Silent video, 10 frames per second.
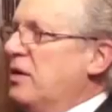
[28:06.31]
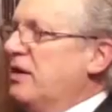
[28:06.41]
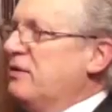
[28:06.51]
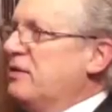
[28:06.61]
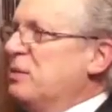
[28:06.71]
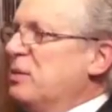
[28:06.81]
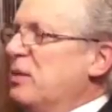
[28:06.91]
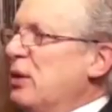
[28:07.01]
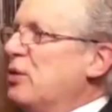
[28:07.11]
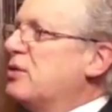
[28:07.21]
We have a
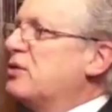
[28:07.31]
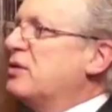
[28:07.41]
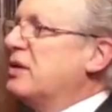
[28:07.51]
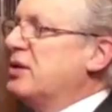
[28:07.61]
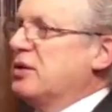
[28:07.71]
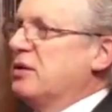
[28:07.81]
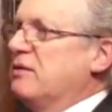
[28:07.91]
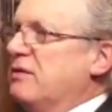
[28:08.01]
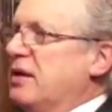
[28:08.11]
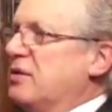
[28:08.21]
long tradition
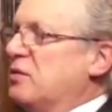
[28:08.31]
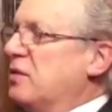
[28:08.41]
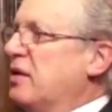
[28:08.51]
of that.